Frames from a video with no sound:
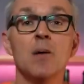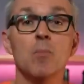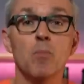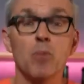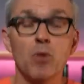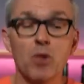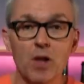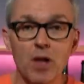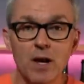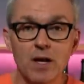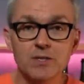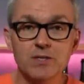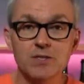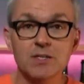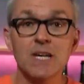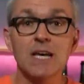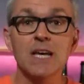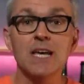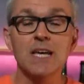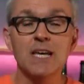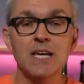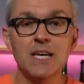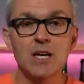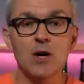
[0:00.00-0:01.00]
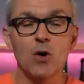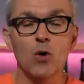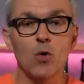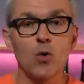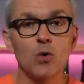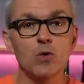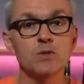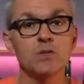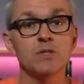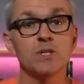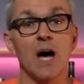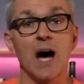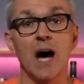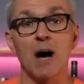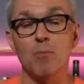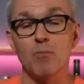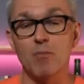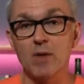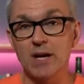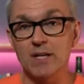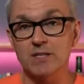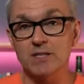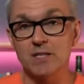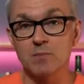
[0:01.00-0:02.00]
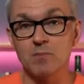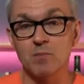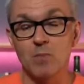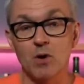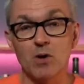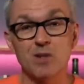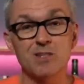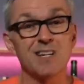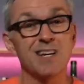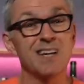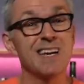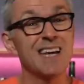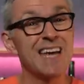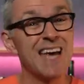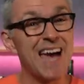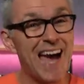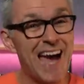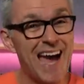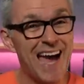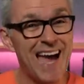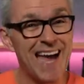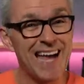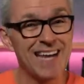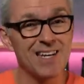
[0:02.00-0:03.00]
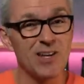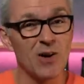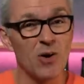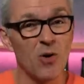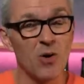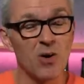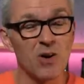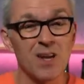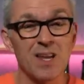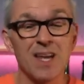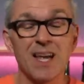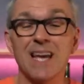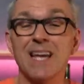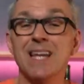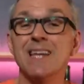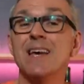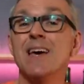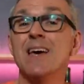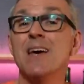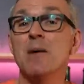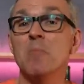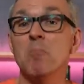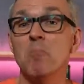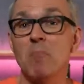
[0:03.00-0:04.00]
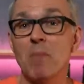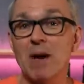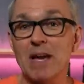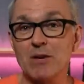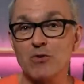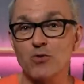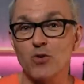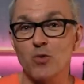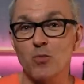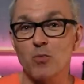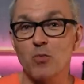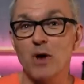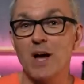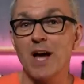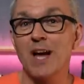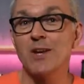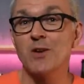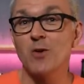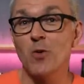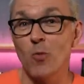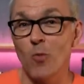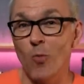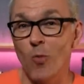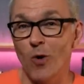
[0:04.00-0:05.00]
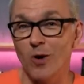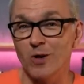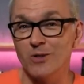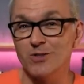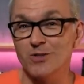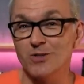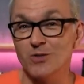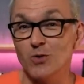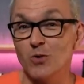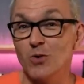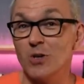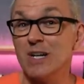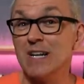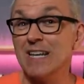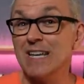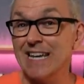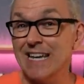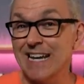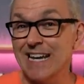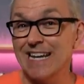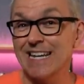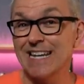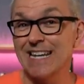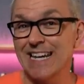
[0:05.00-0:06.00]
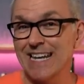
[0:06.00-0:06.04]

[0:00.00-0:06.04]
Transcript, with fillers: Plus, he owns a bricks and mortar and online micro-brand watch store in